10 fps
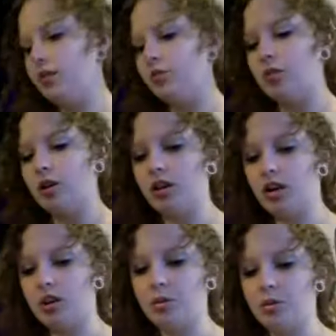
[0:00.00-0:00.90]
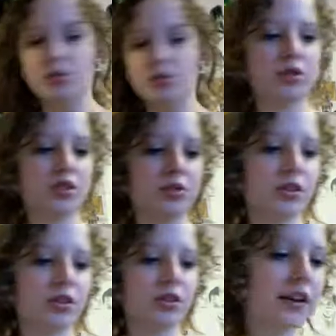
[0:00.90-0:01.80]
A lot of people do this with
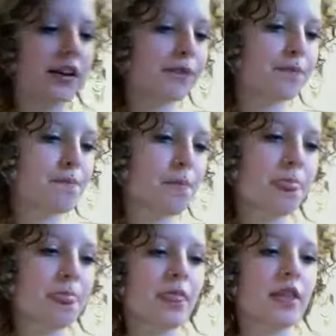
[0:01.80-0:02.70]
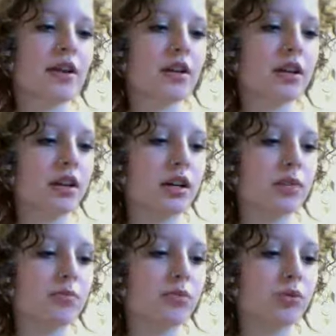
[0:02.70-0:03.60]
like
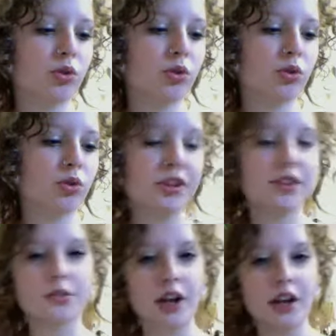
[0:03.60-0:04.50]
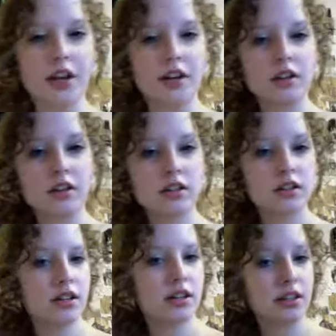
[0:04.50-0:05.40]
embroidery thread
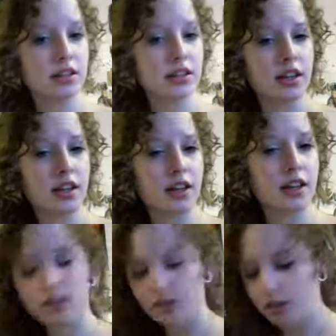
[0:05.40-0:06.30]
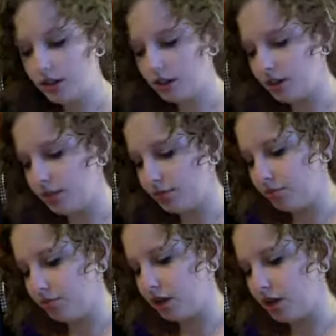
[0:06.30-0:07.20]
and things like that,
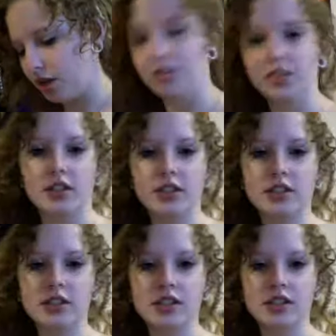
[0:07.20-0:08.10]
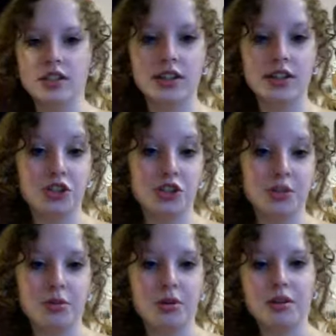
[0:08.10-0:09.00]
but I'm really lazy and cheap
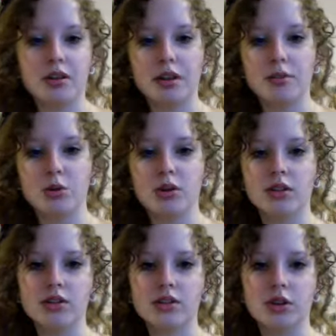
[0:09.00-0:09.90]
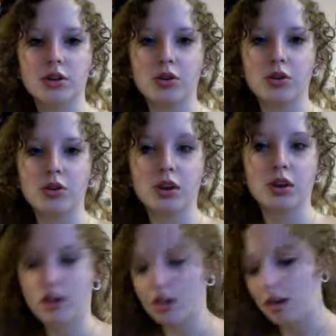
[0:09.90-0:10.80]
and poor, so
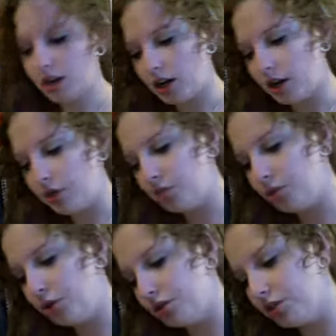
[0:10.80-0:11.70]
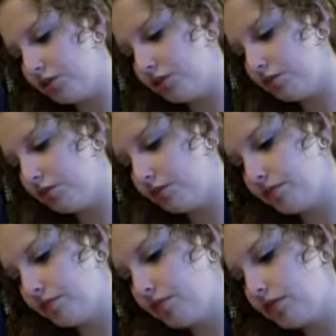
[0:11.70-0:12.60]
I'm using
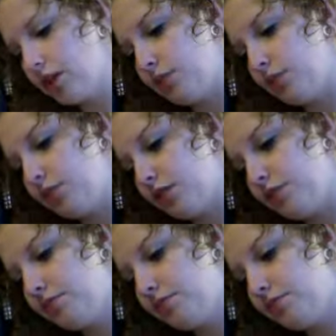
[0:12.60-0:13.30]
hemp twine.